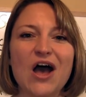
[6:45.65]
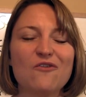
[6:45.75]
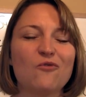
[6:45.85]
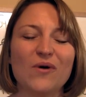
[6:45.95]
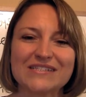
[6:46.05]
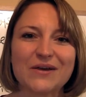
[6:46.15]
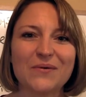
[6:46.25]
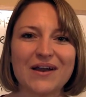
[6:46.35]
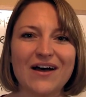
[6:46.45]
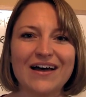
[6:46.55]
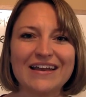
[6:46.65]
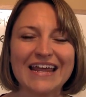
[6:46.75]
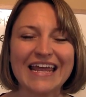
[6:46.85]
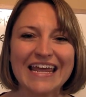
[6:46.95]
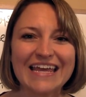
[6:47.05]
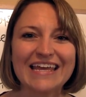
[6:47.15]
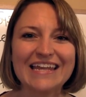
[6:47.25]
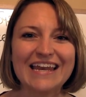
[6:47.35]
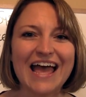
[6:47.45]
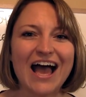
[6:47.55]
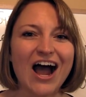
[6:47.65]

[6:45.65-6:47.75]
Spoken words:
of what's going on in